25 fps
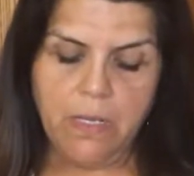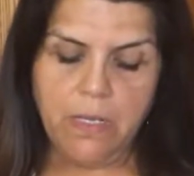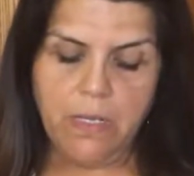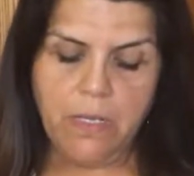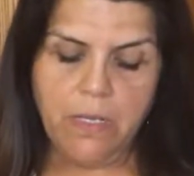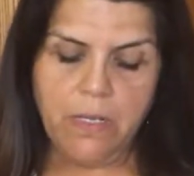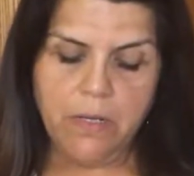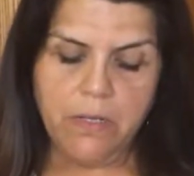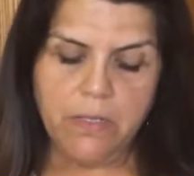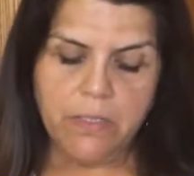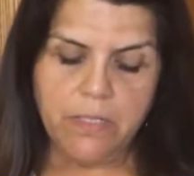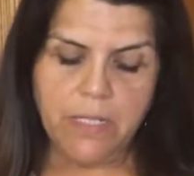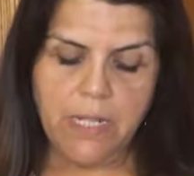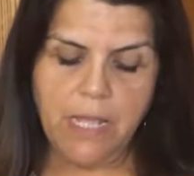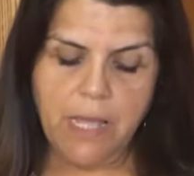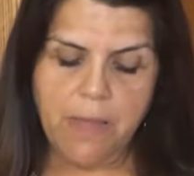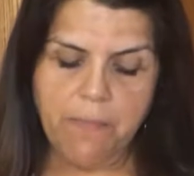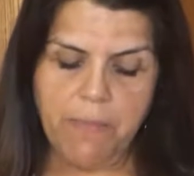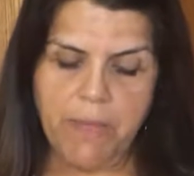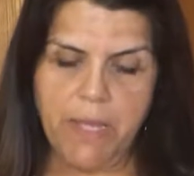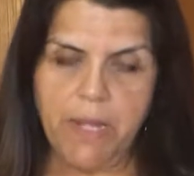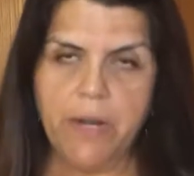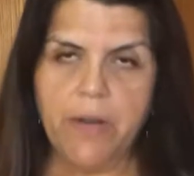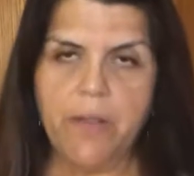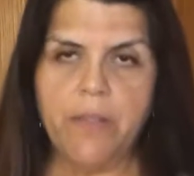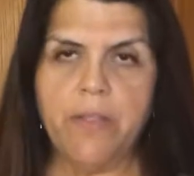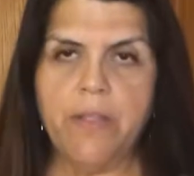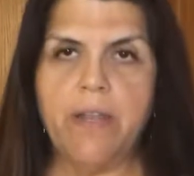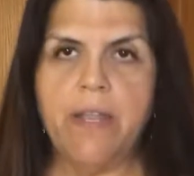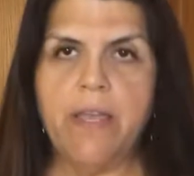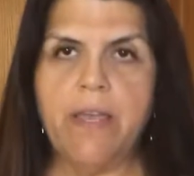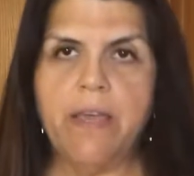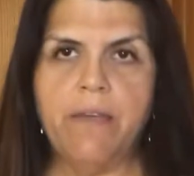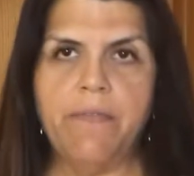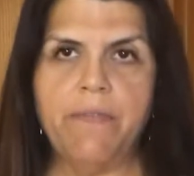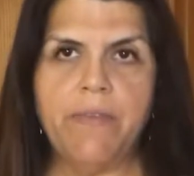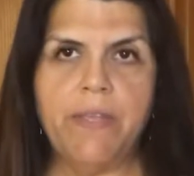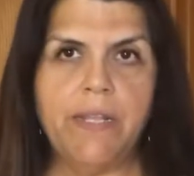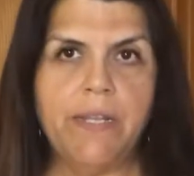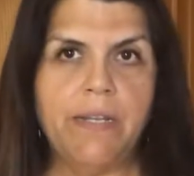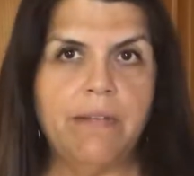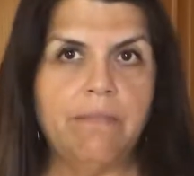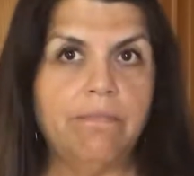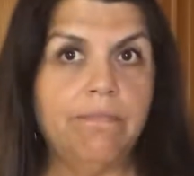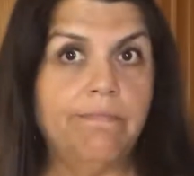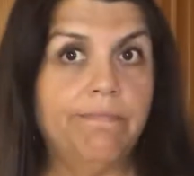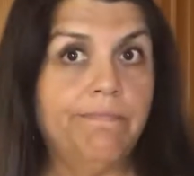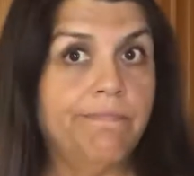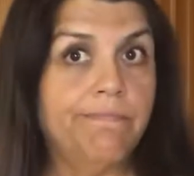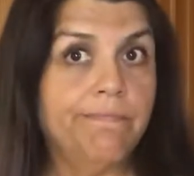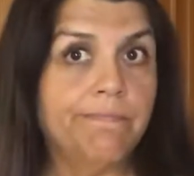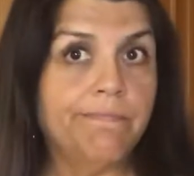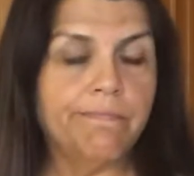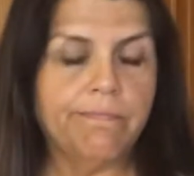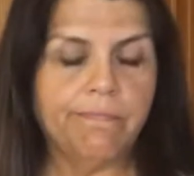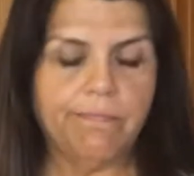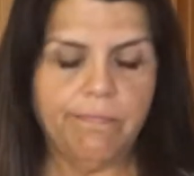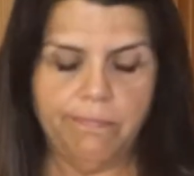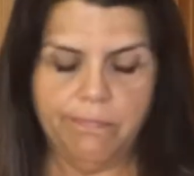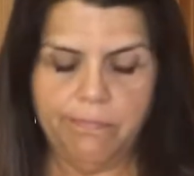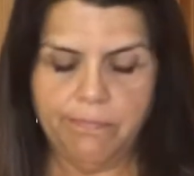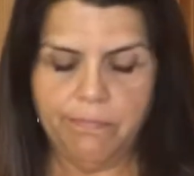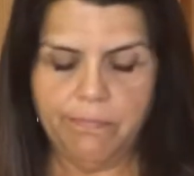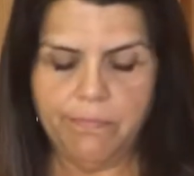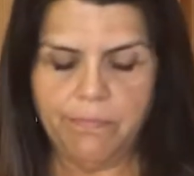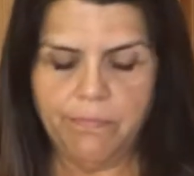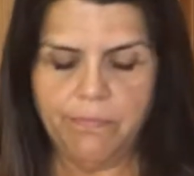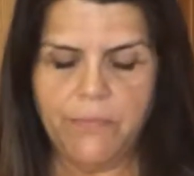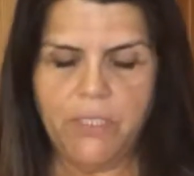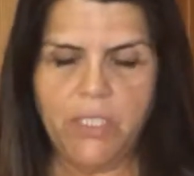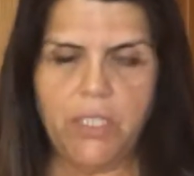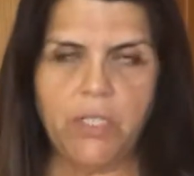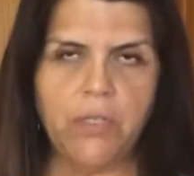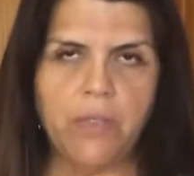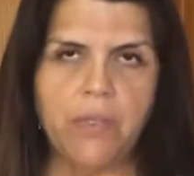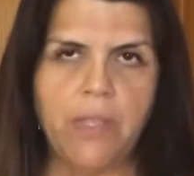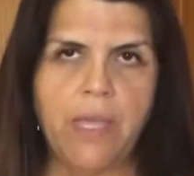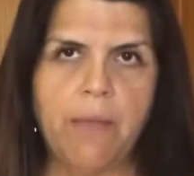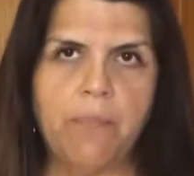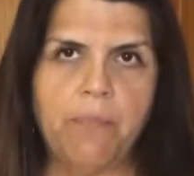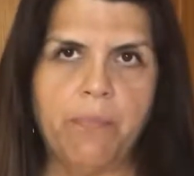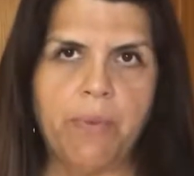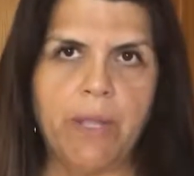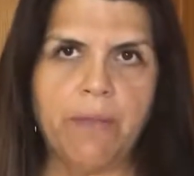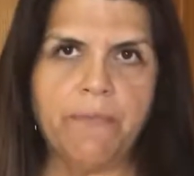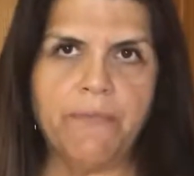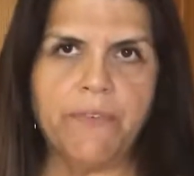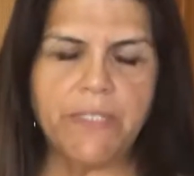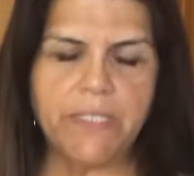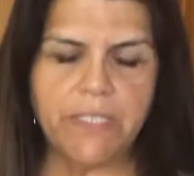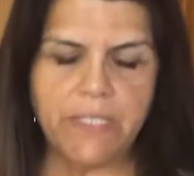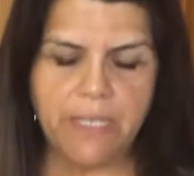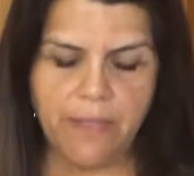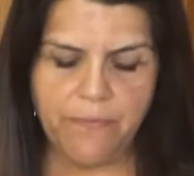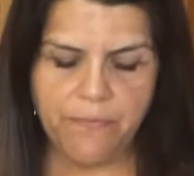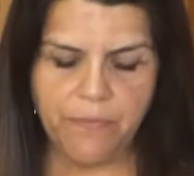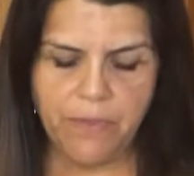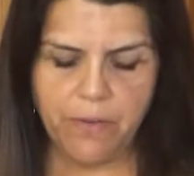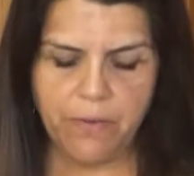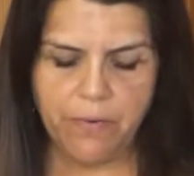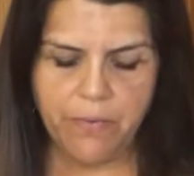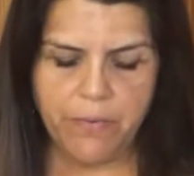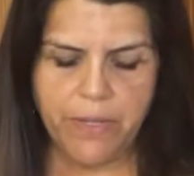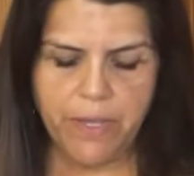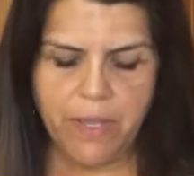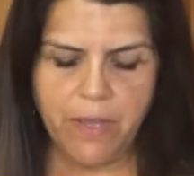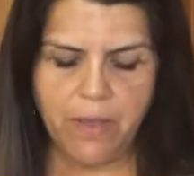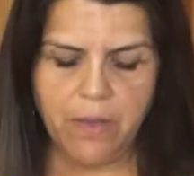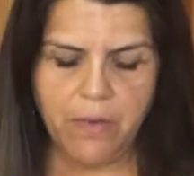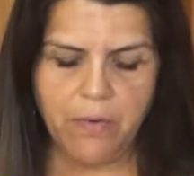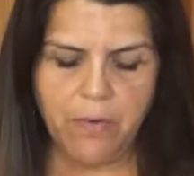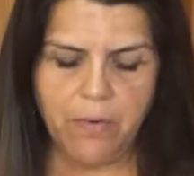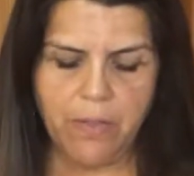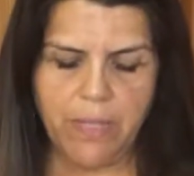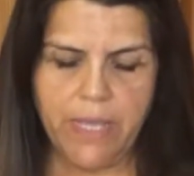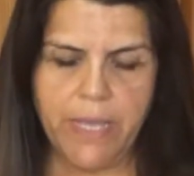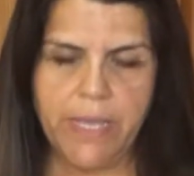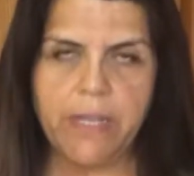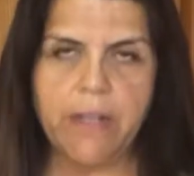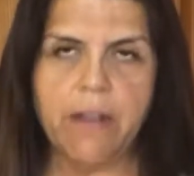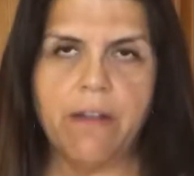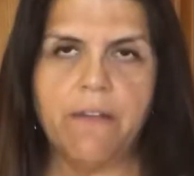it's a lot better than having, that breakfast stuff that we all like,